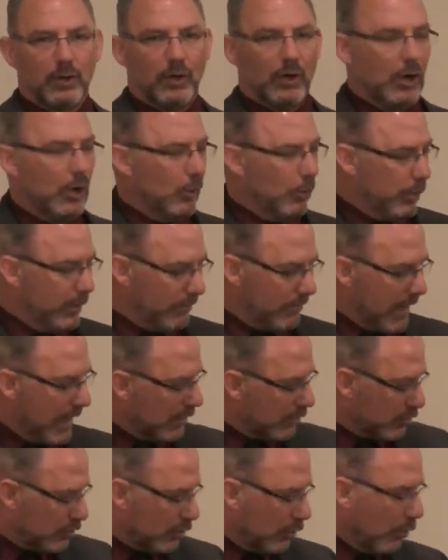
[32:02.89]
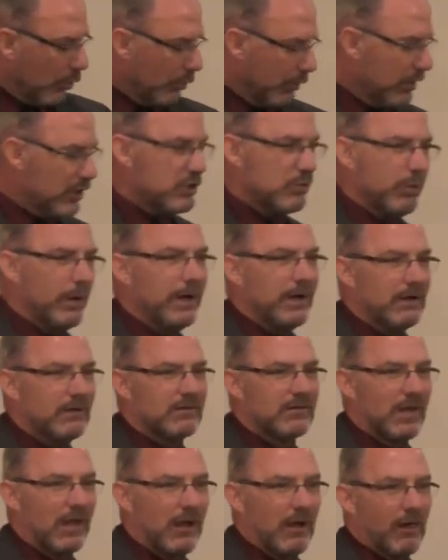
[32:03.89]
Oh, we've got stories we can
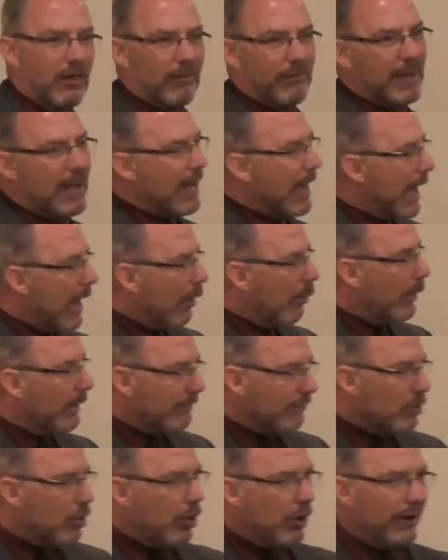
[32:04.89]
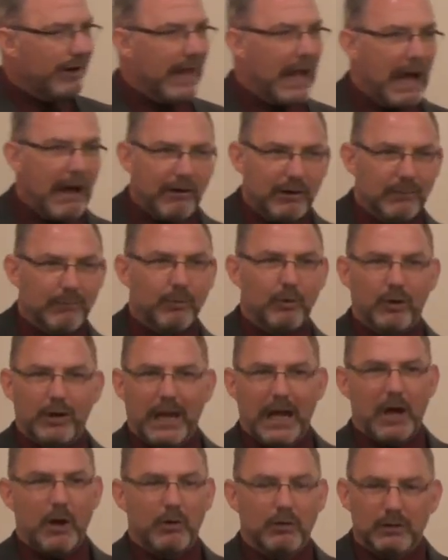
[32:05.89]
tell about how we've gone out and boy,
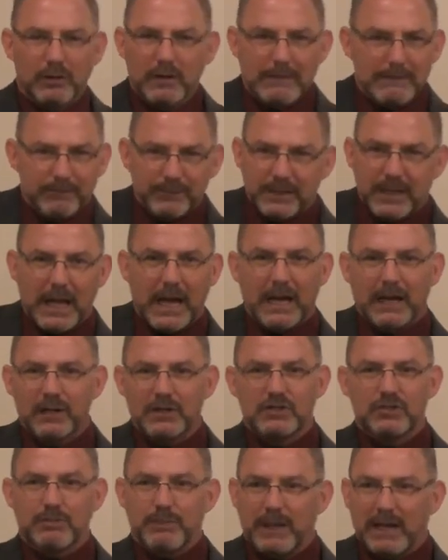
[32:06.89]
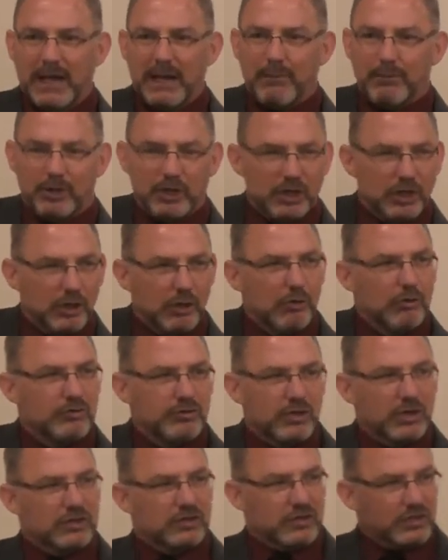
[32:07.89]
how God has been able to use
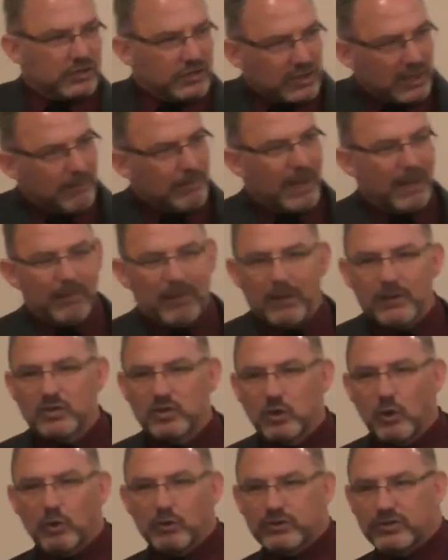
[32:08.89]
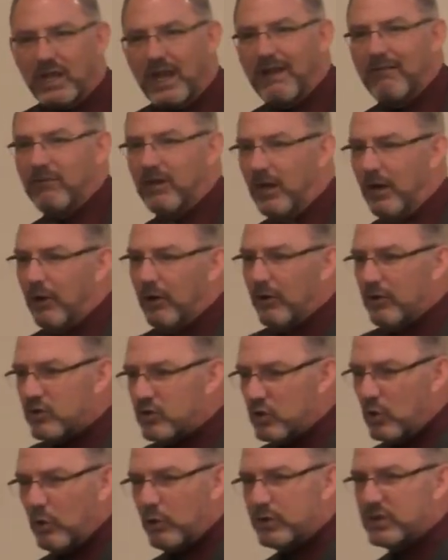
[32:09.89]
us to see maybe a soul saved here or a
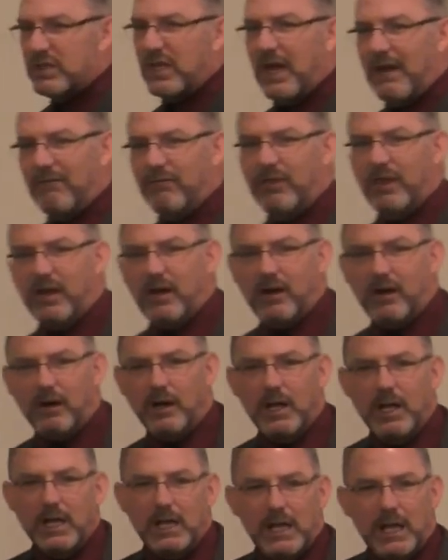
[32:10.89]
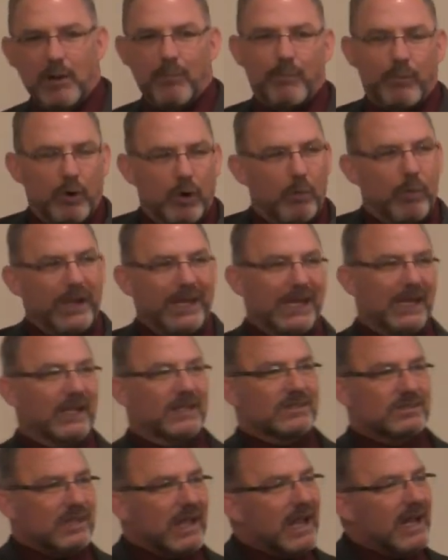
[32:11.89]
soul saved there. And boy, we get
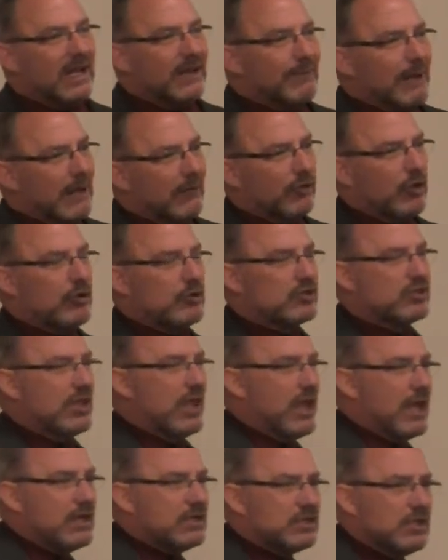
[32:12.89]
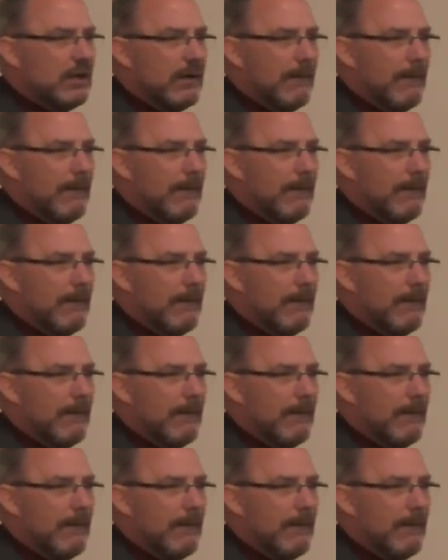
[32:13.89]
excited about those things.